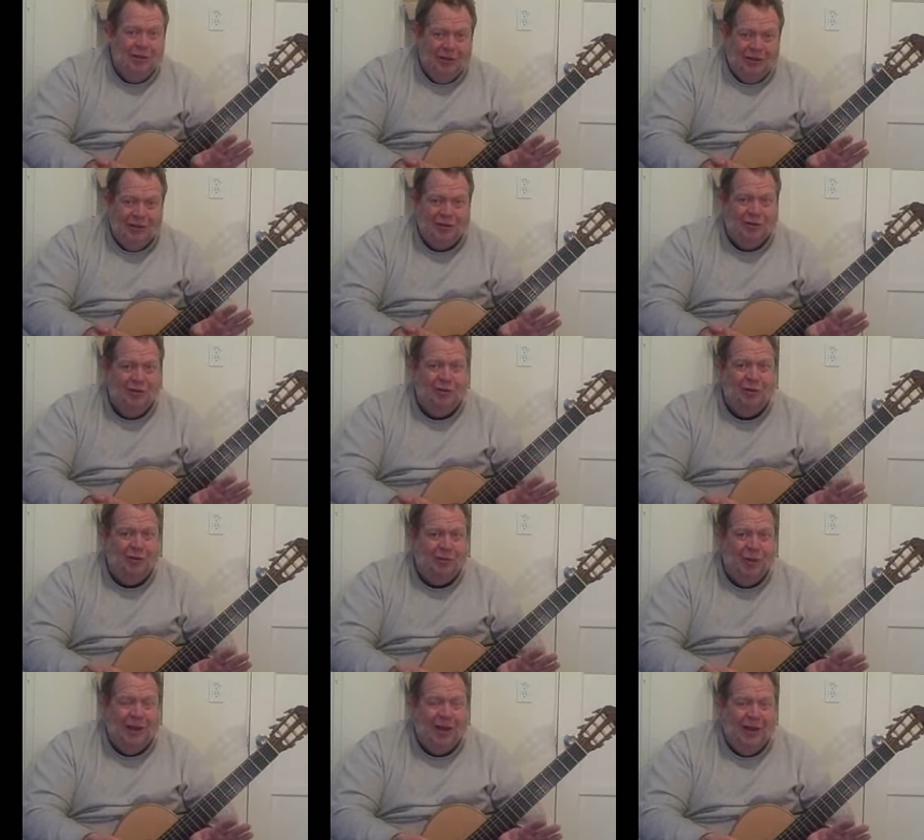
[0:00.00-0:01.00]
because you feel
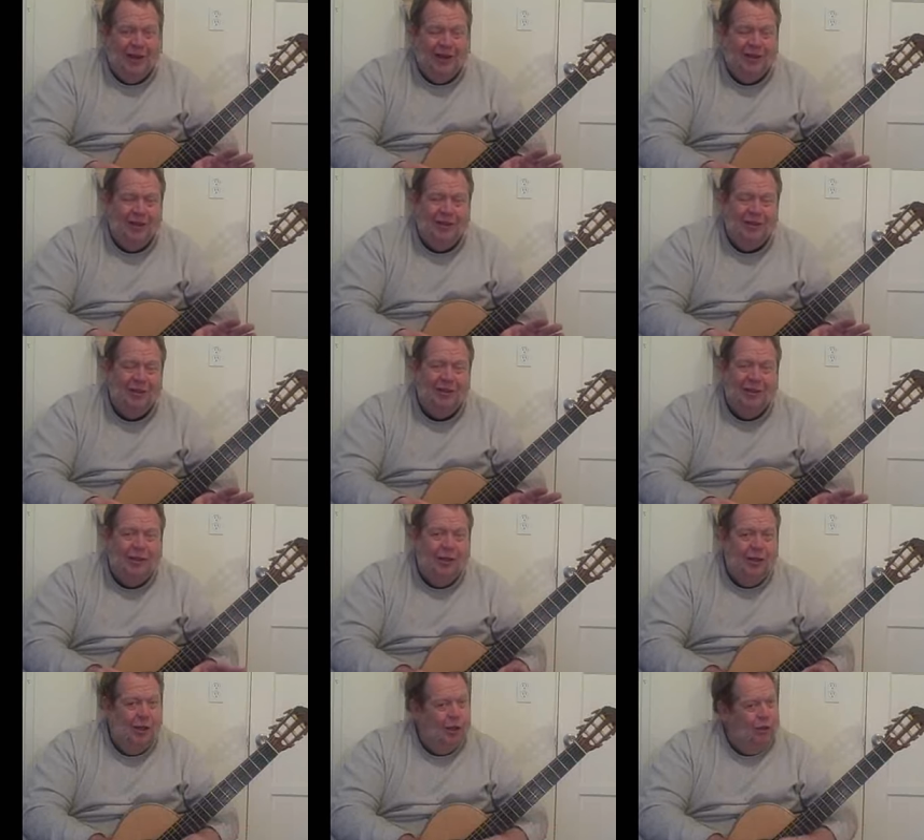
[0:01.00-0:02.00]
bad,
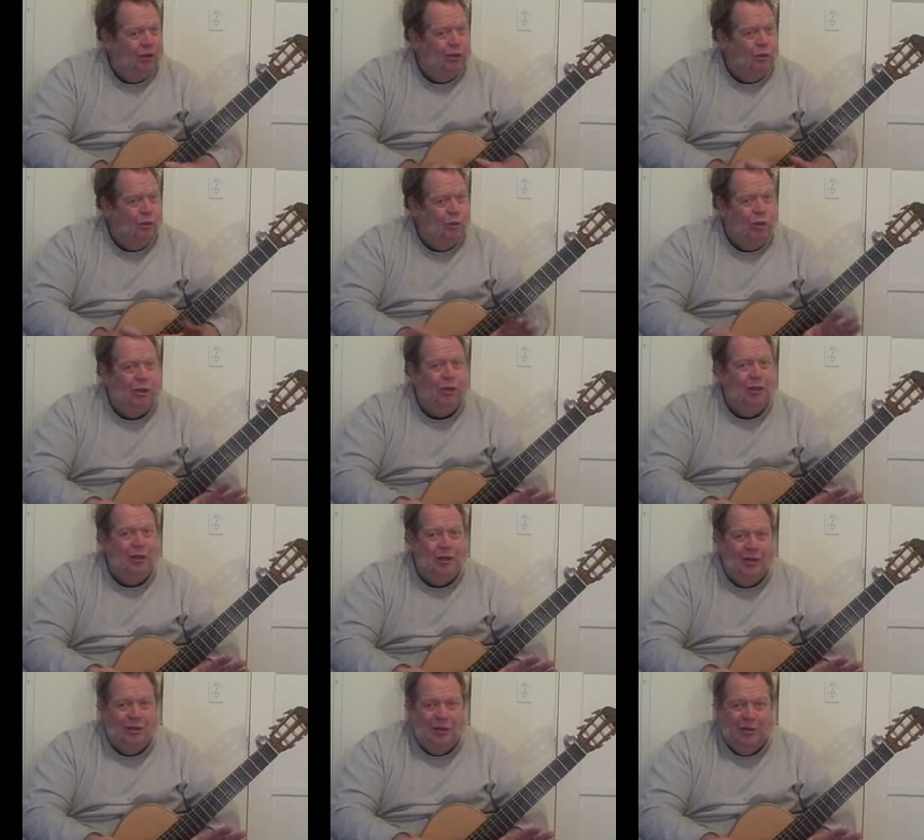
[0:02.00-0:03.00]
they're really
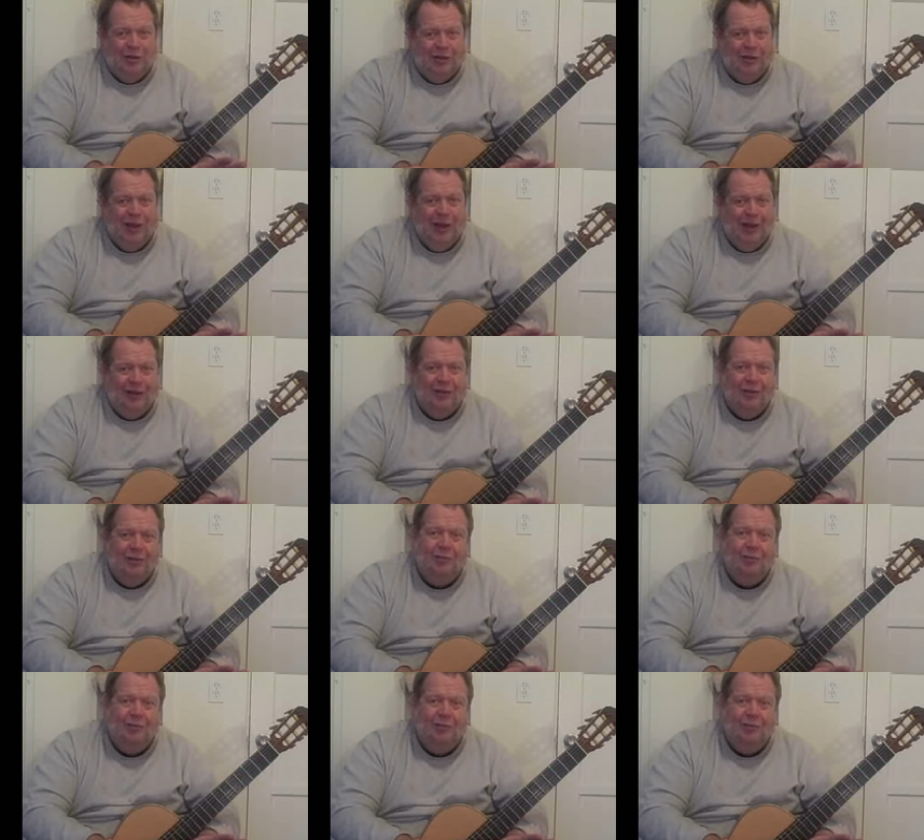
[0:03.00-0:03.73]
going to notice that.